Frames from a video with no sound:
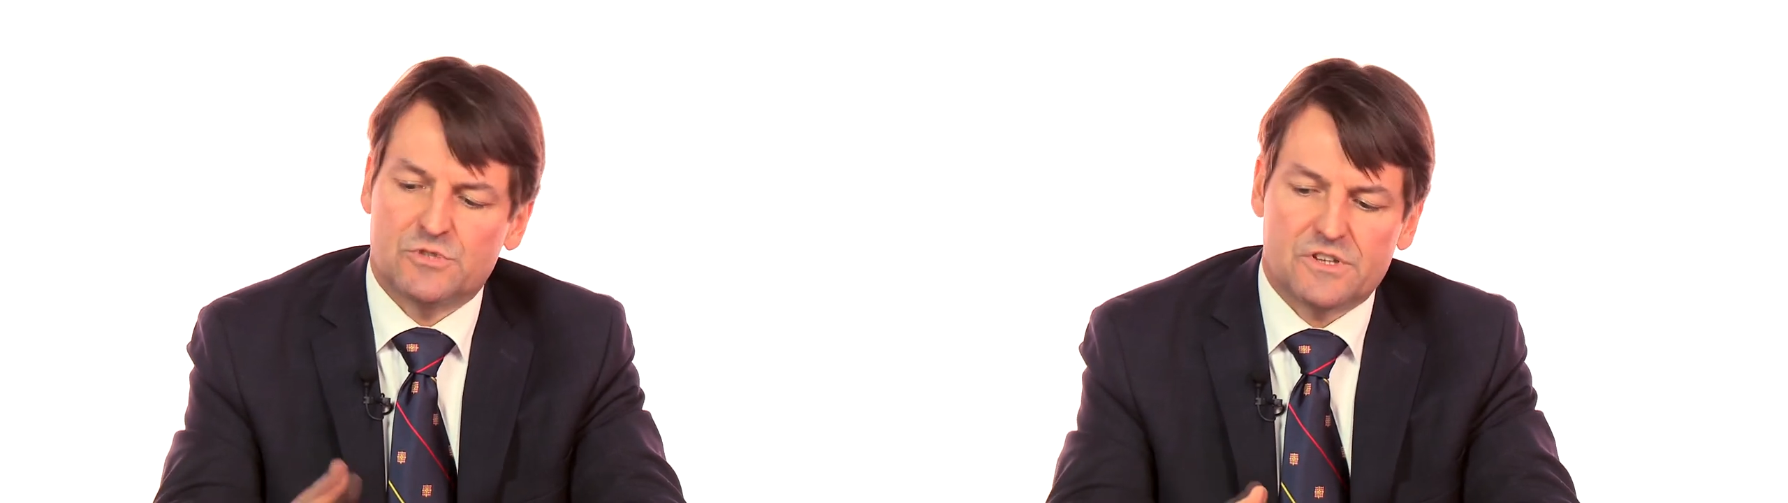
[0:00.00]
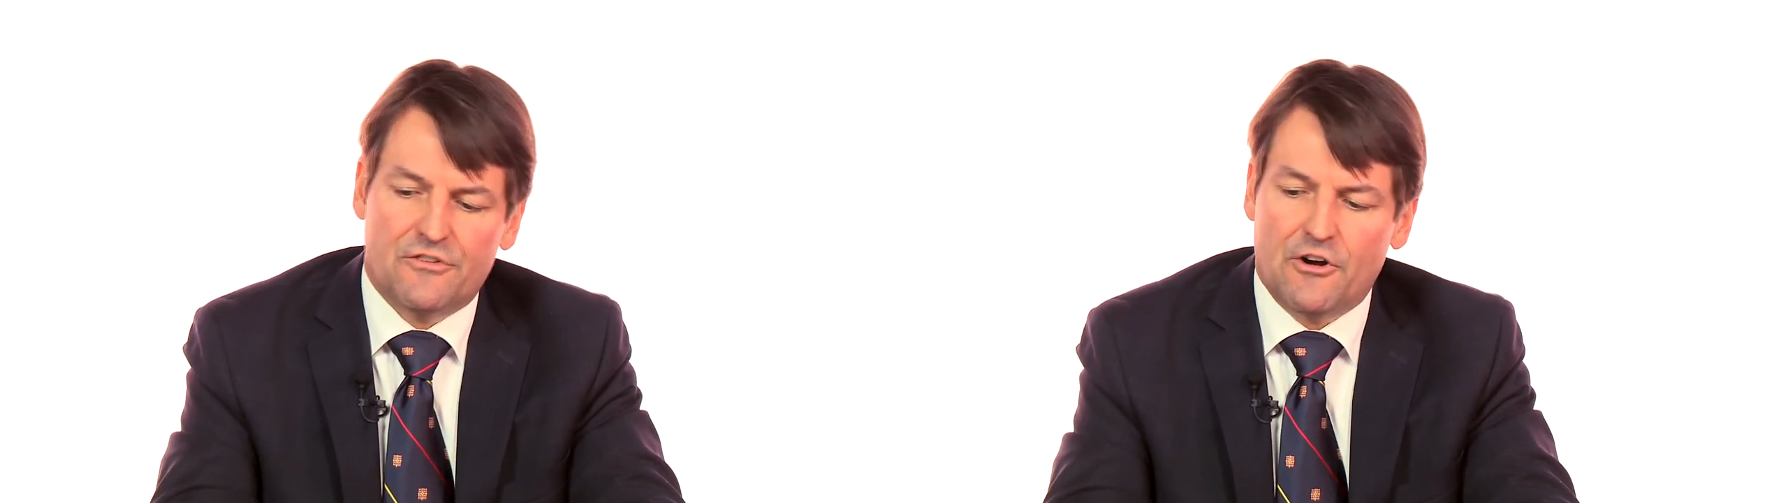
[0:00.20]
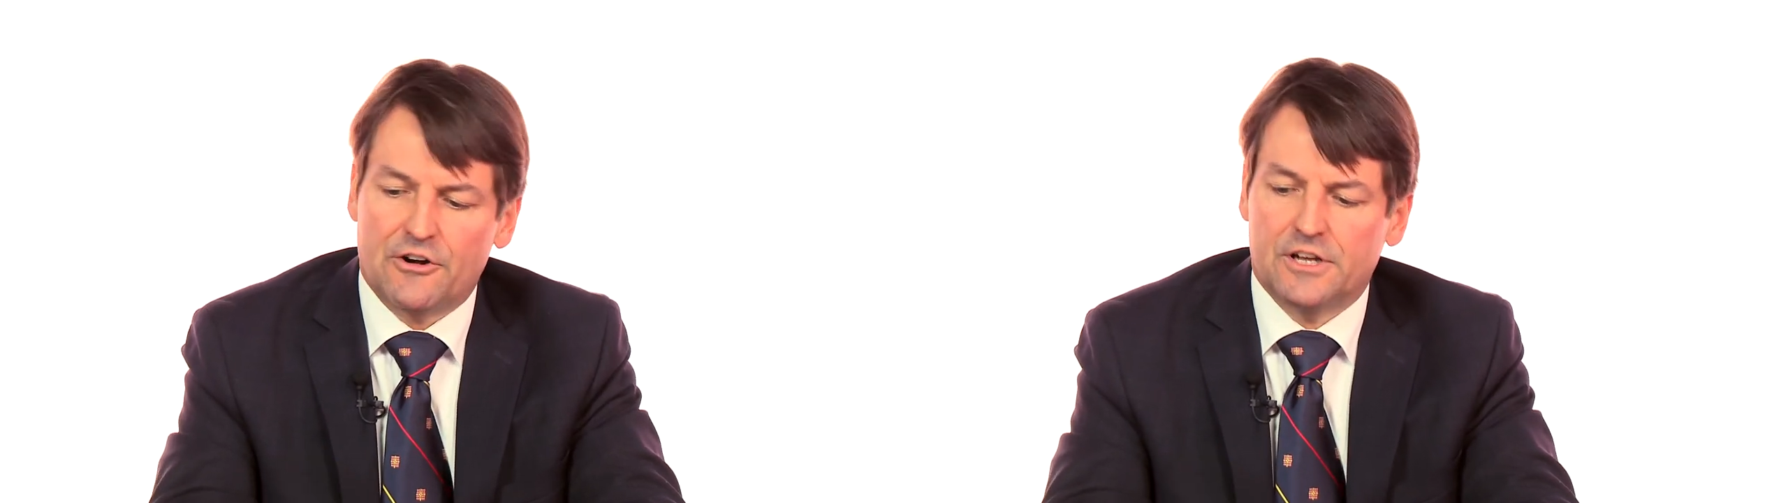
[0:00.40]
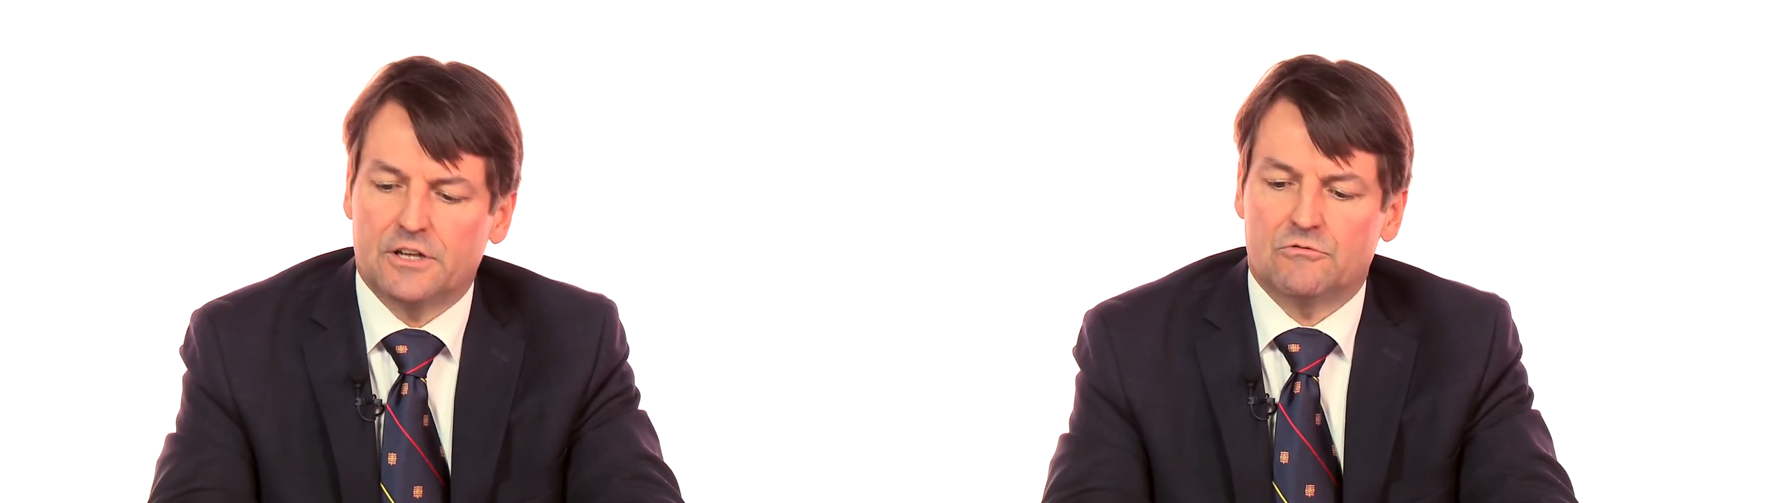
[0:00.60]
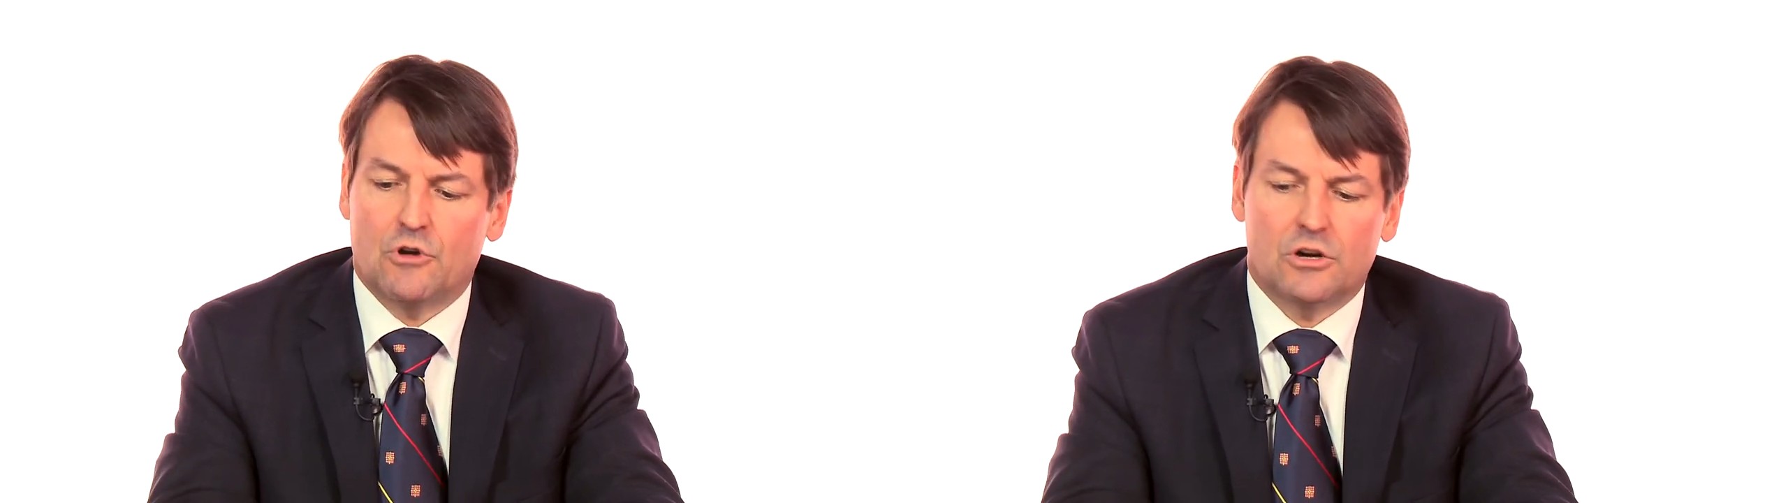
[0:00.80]

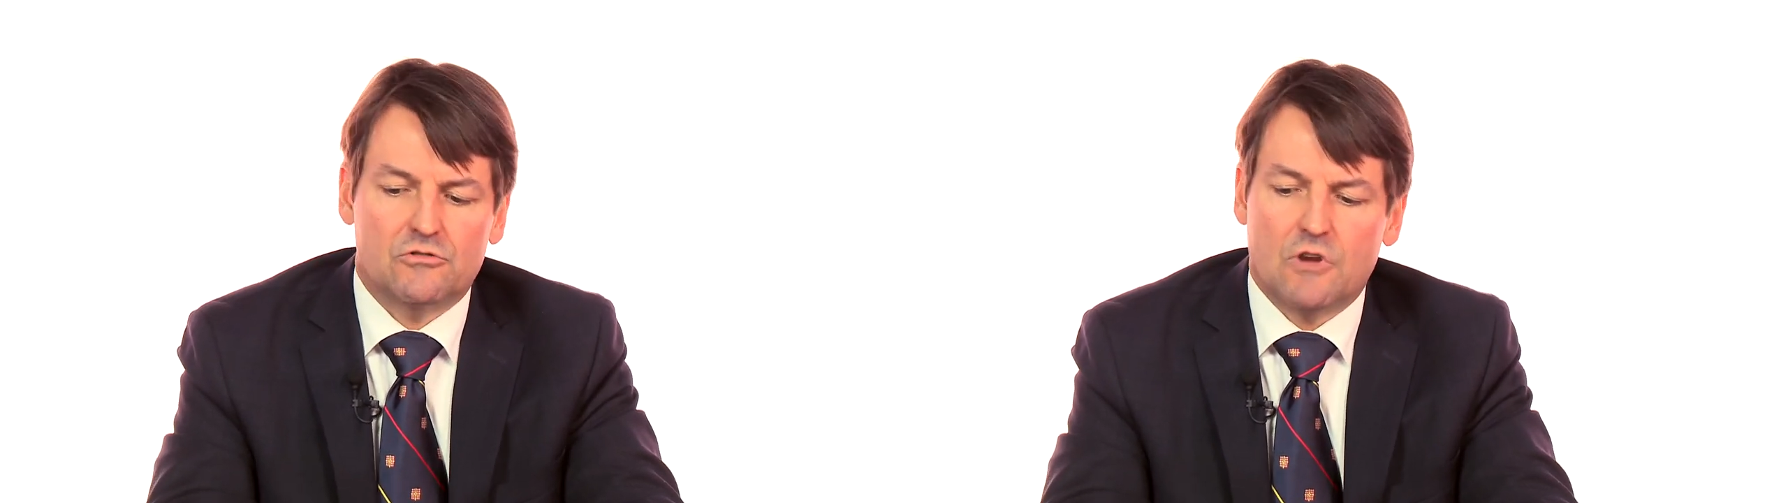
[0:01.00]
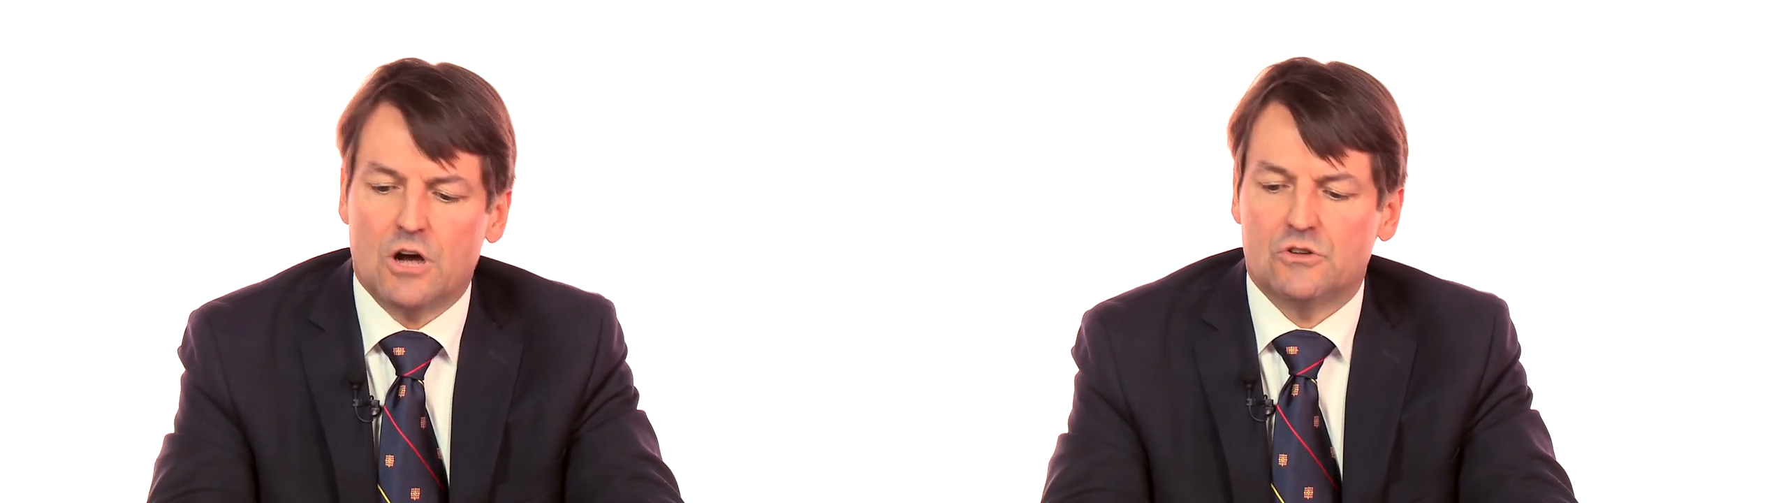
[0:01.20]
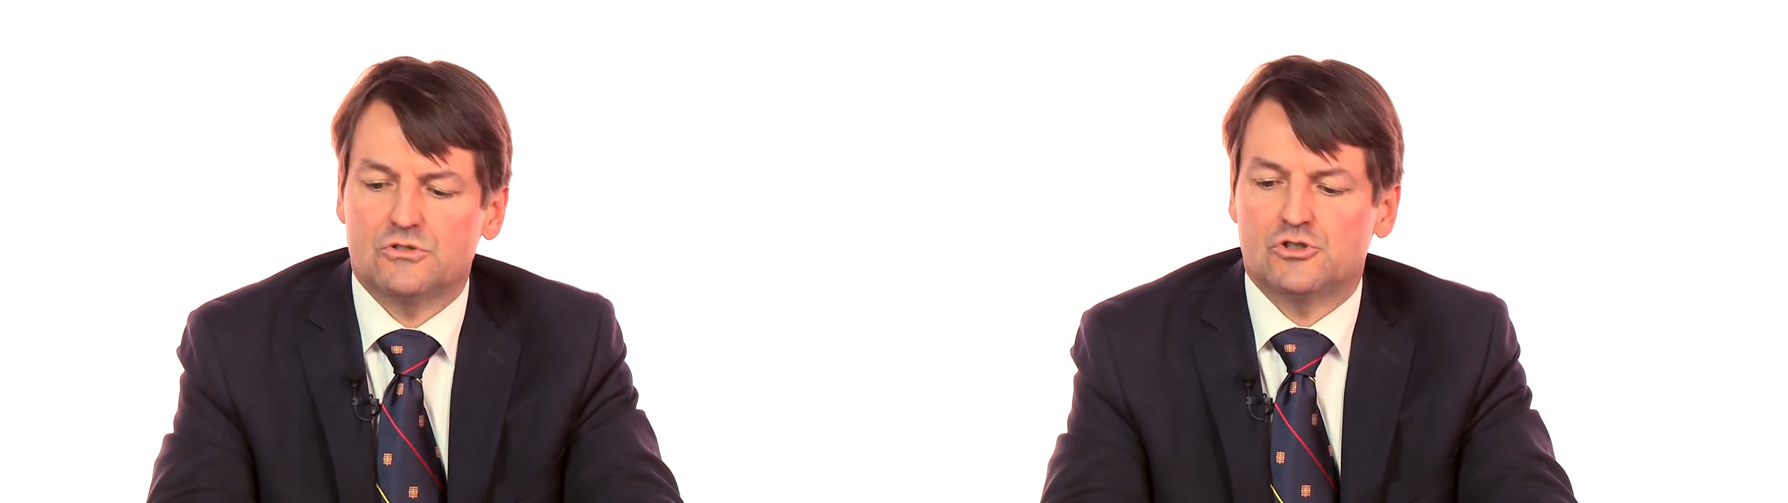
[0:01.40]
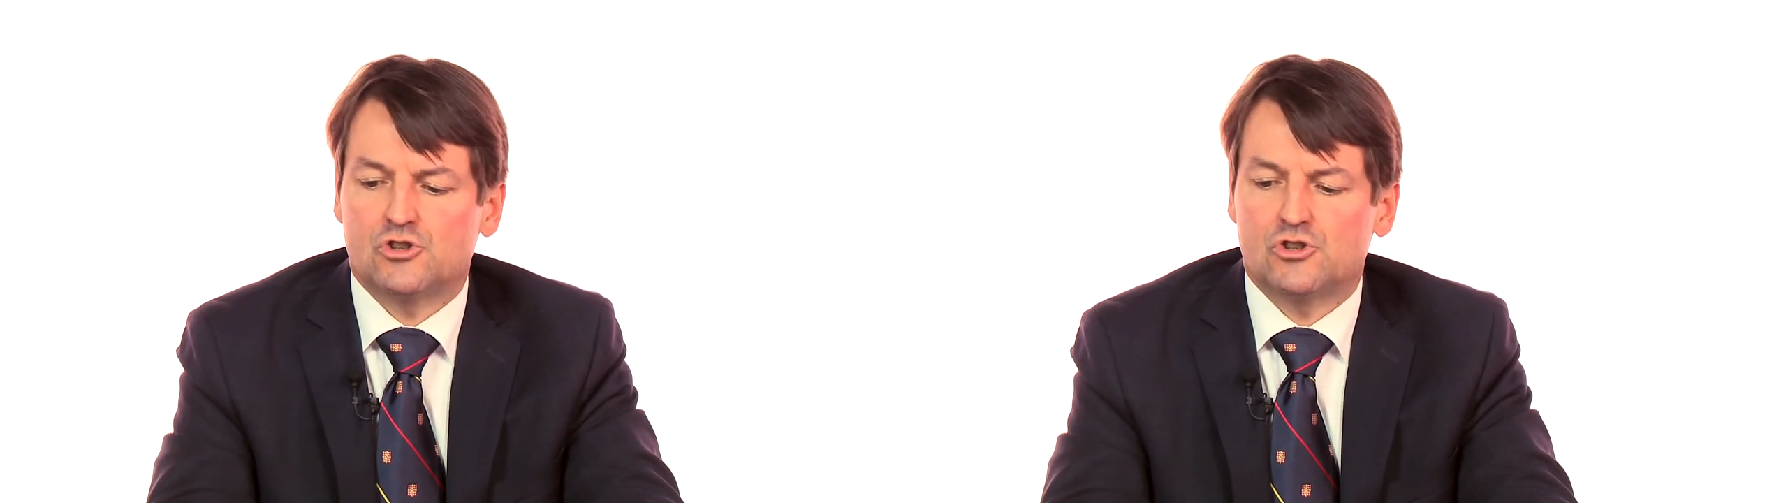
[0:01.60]
Mozaffarian, Ron Krauss,